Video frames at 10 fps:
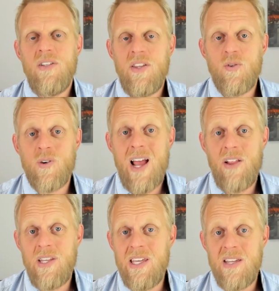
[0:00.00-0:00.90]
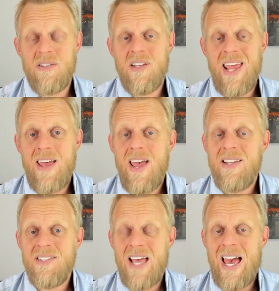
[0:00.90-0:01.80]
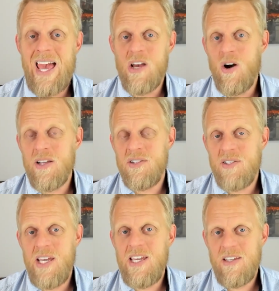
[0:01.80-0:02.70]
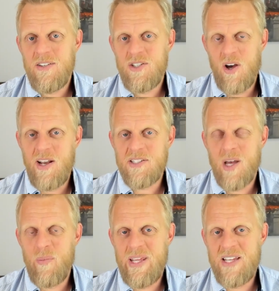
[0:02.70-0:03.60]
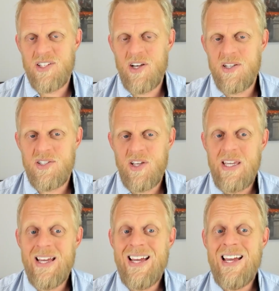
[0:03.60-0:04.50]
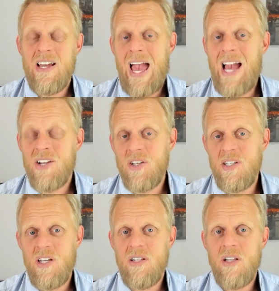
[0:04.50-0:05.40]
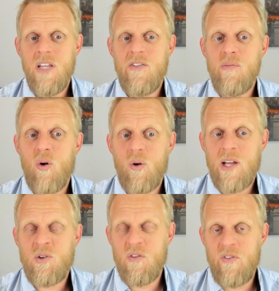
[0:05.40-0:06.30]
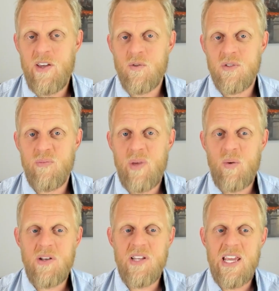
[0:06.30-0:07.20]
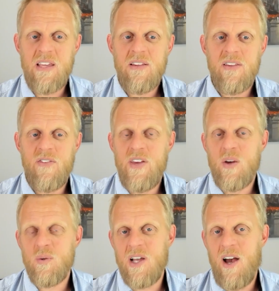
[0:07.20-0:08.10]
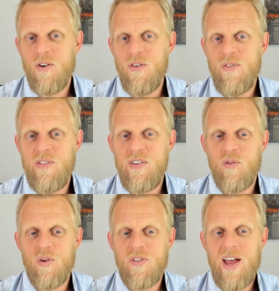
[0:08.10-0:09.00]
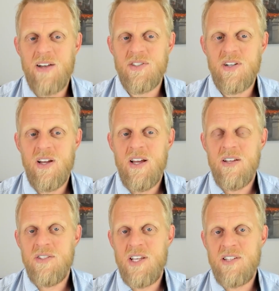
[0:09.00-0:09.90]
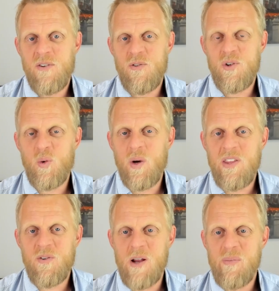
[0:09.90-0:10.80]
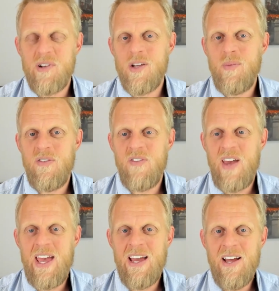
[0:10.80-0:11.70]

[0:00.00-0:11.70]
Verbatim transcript: the reality is that SAIC, Chinese company SAIC, actually did deliver more electric vehicles than BYD. The figure was 154,623. But to be fair,